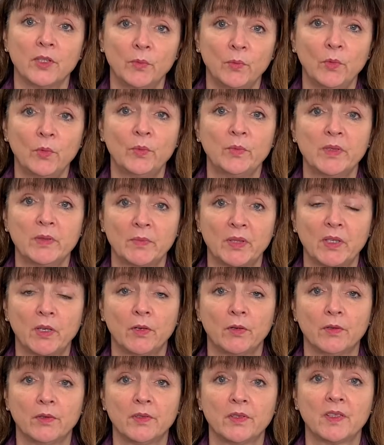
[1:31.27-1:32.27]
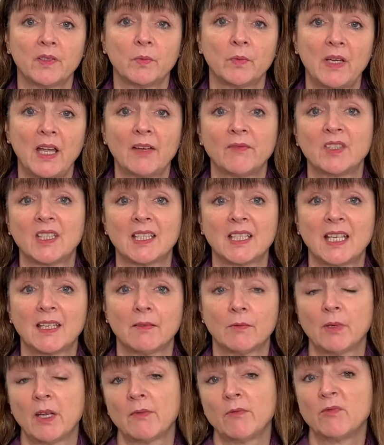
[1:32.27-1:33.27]
at the moment because we
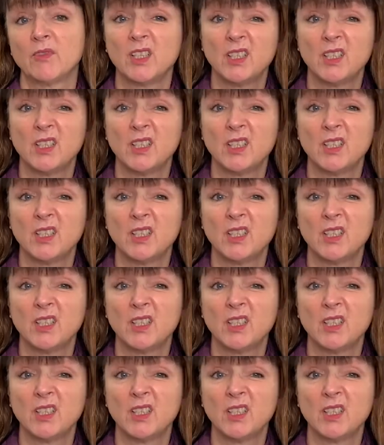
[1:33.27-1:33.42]
haven't